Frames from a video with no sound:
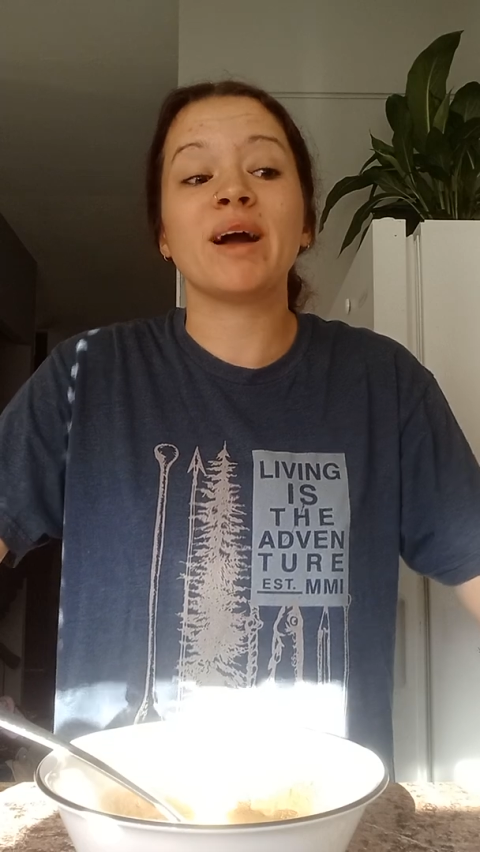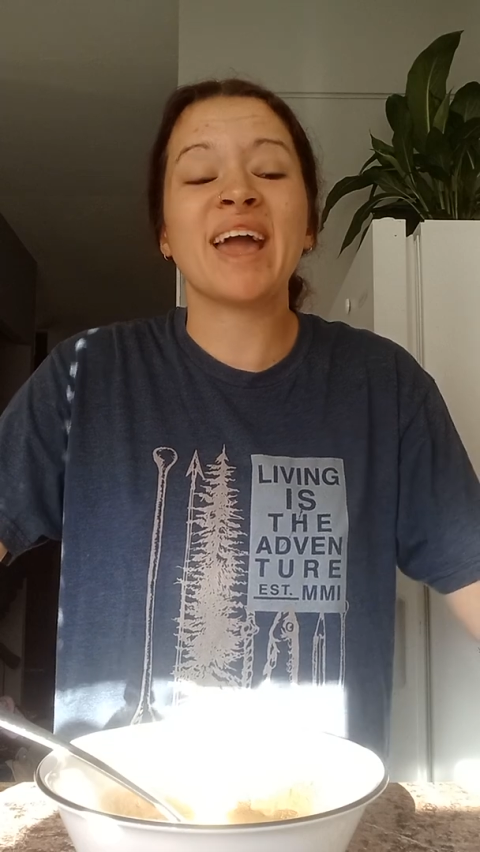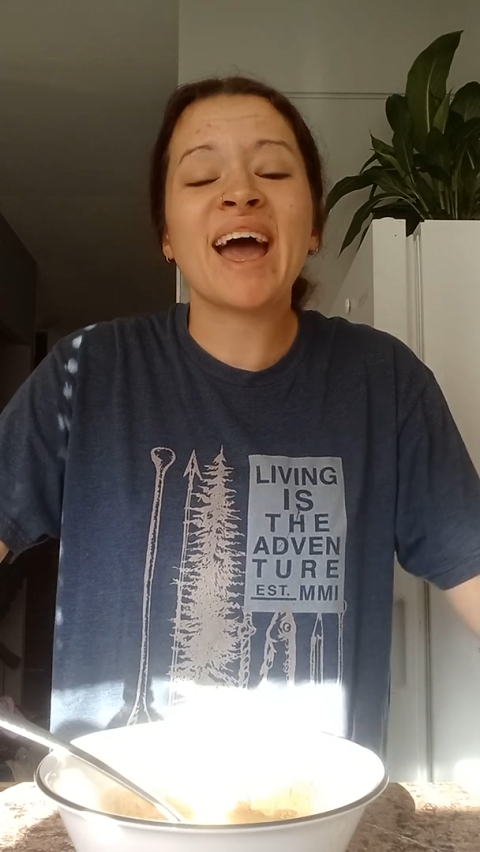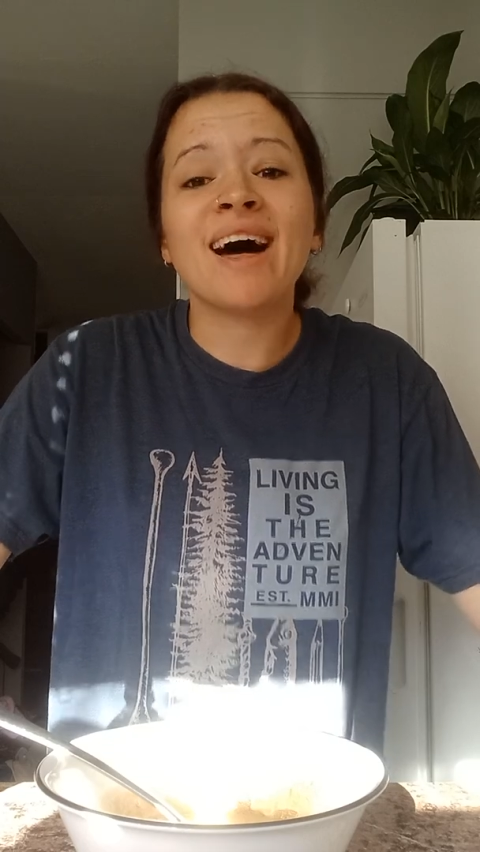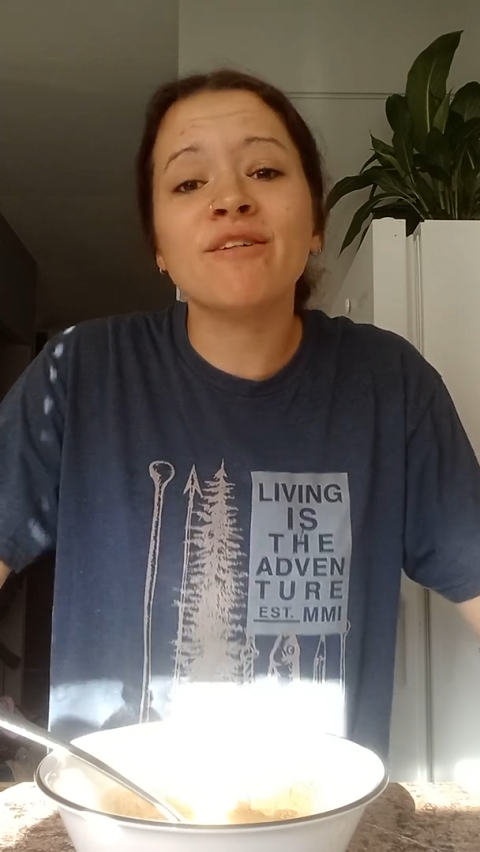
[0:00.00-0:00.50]
my
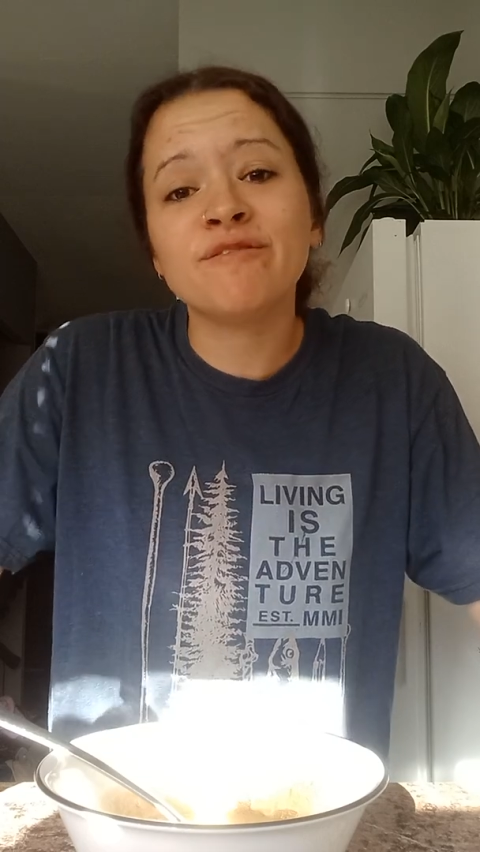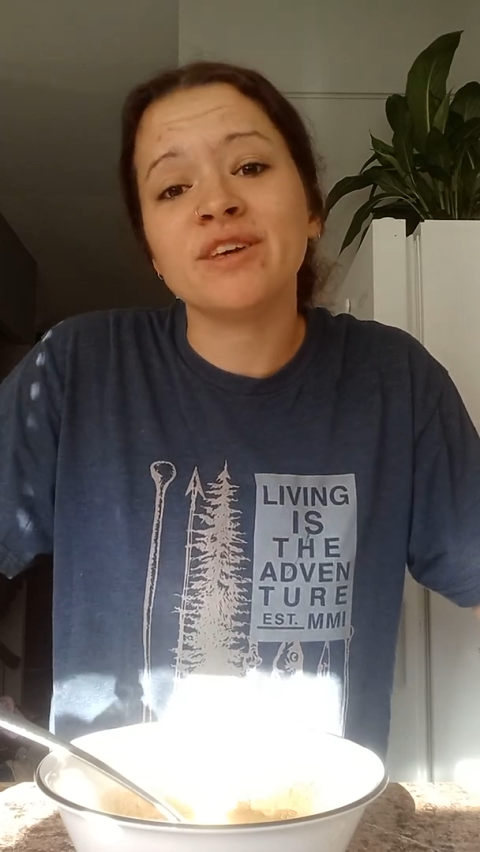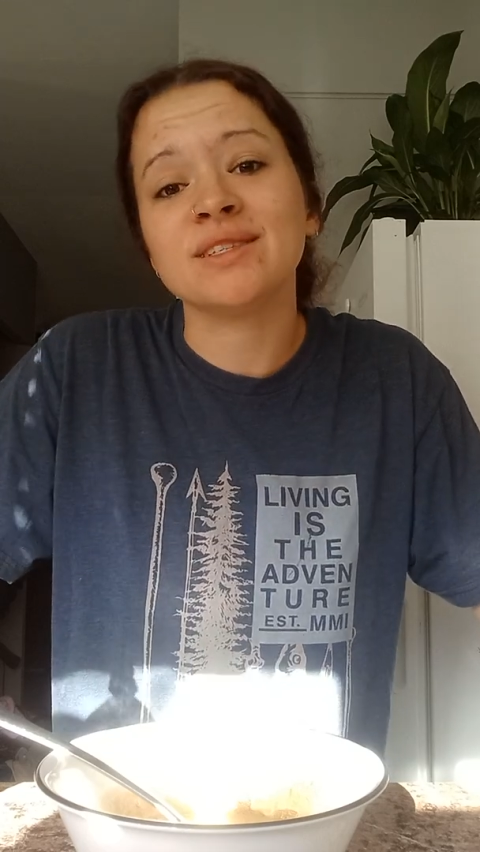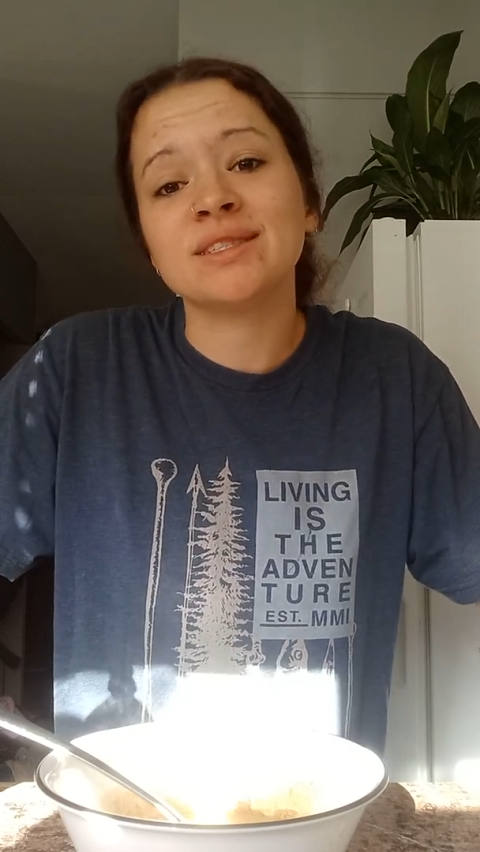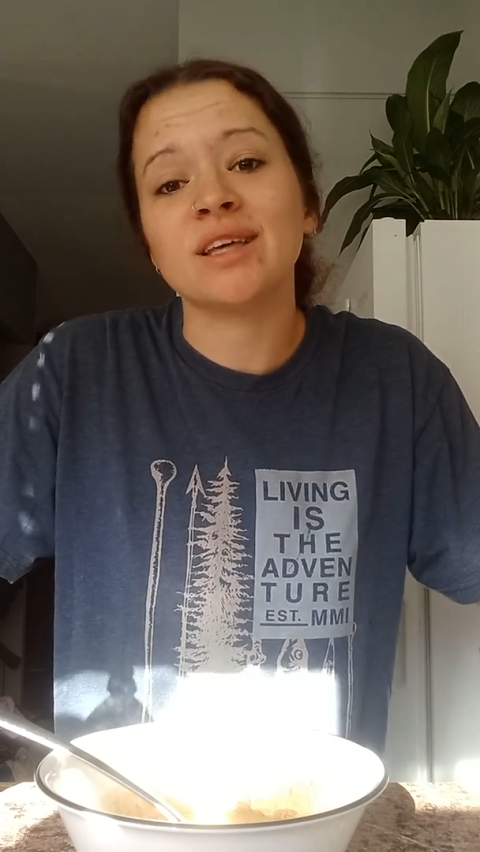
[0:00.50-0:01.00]

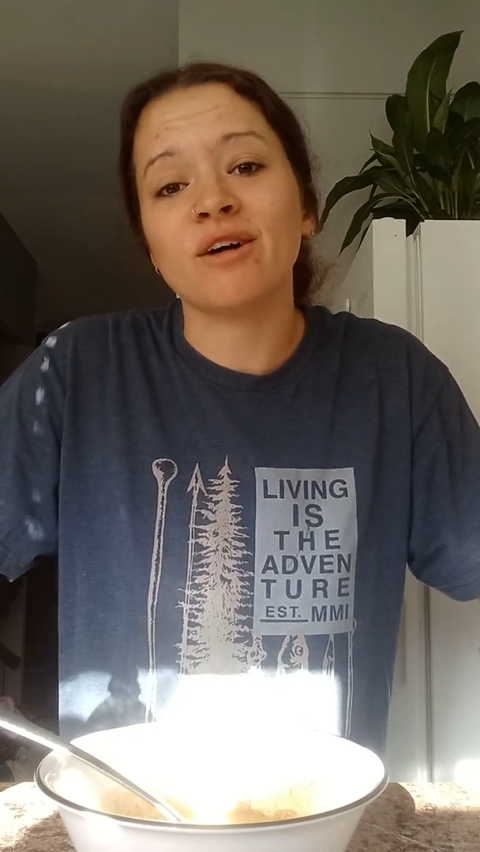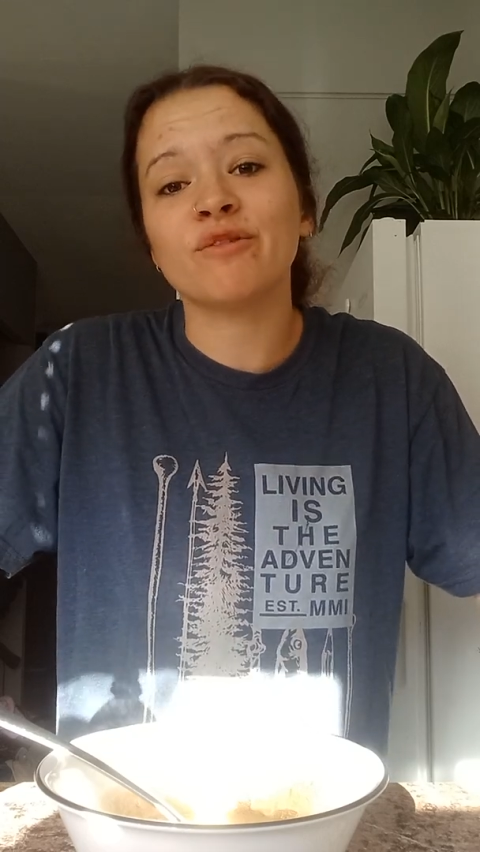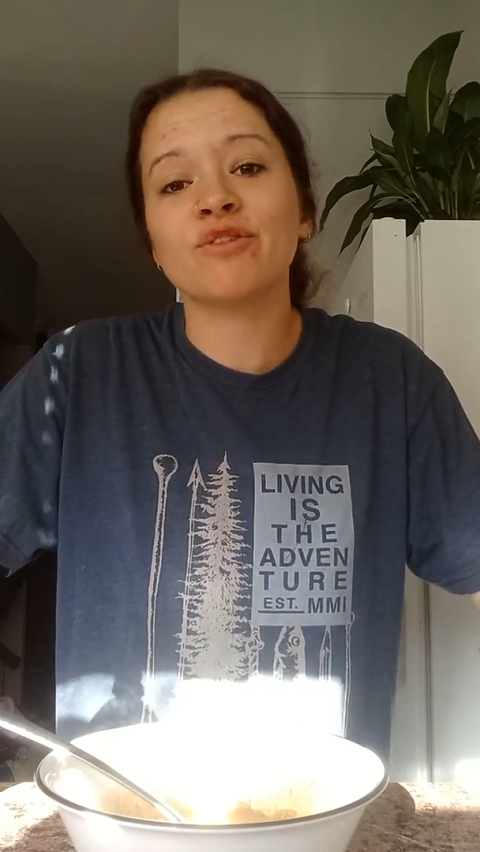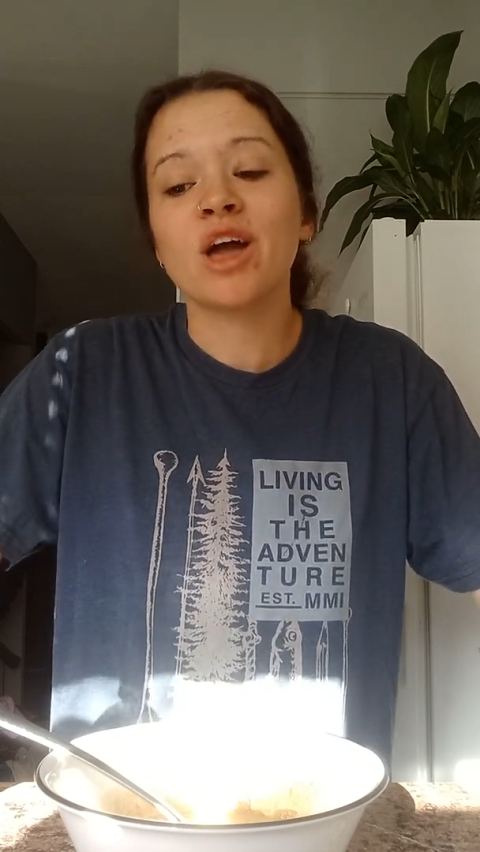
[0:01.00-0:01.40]
healthiest self.